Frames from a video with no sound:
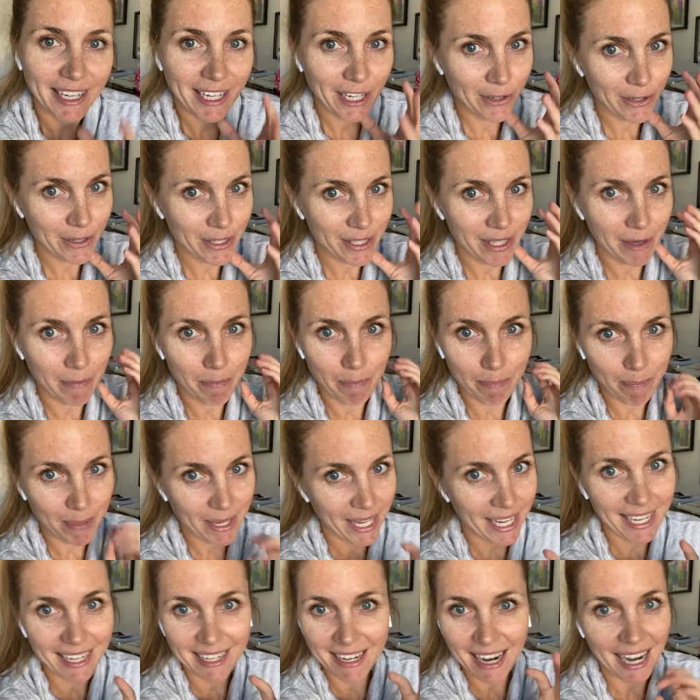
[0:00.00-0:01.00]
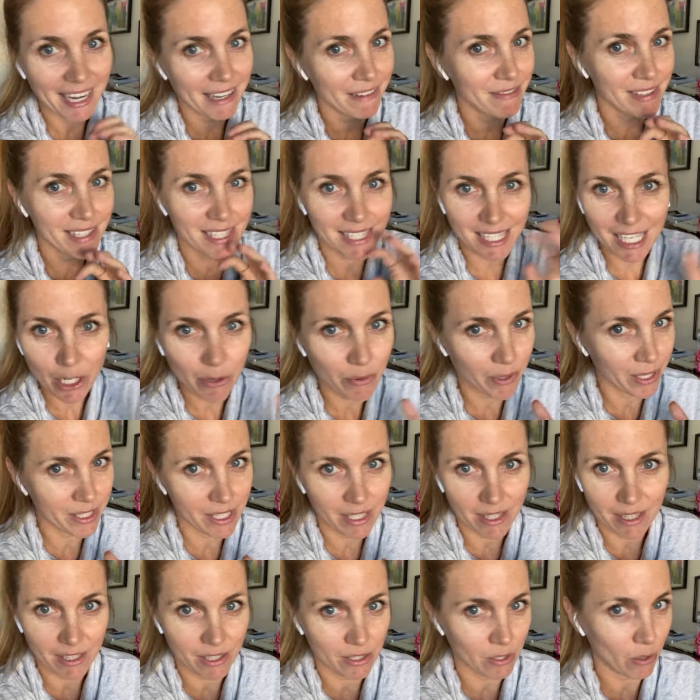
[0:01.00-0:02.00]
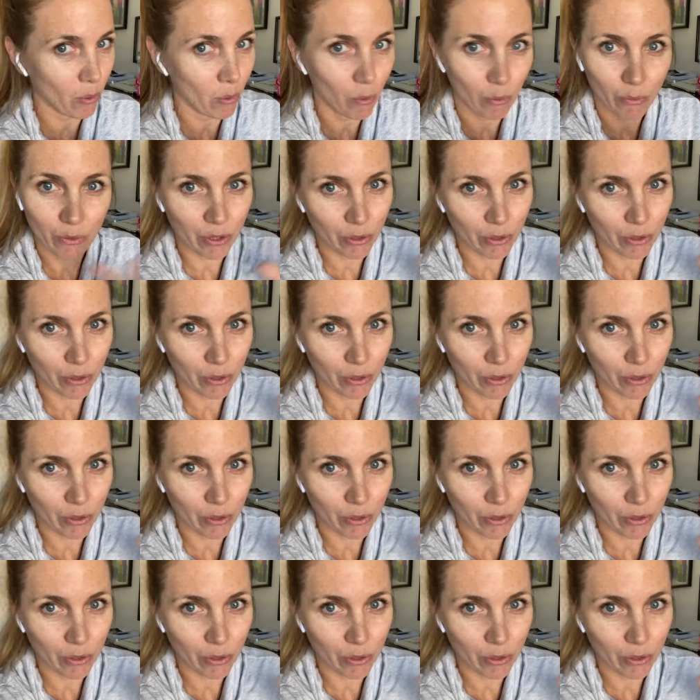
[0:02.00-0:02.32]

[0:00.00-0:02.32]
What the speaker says: Here's the big kind of secret to this whole